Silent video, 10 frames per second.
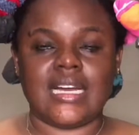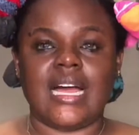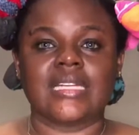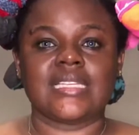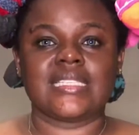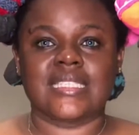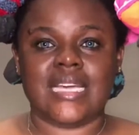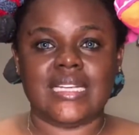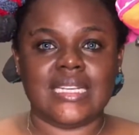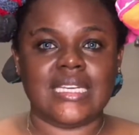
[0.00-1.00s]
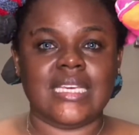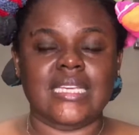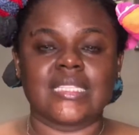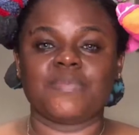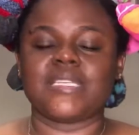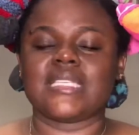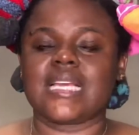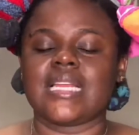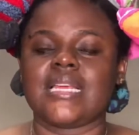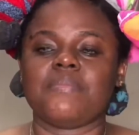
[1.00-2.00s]
and this technique is
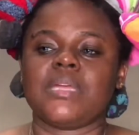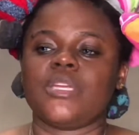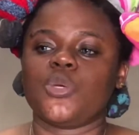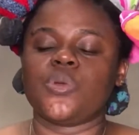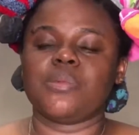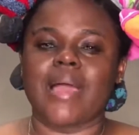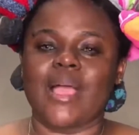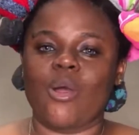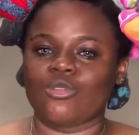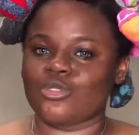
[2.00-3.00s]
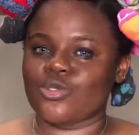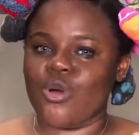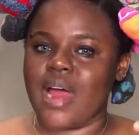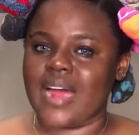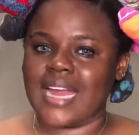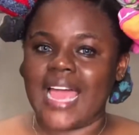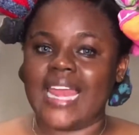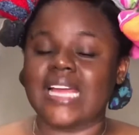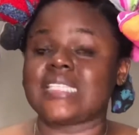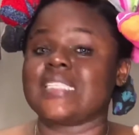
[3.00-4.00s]
basically me doing my contour and
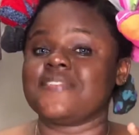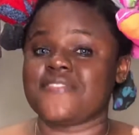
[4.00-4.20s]
highlighting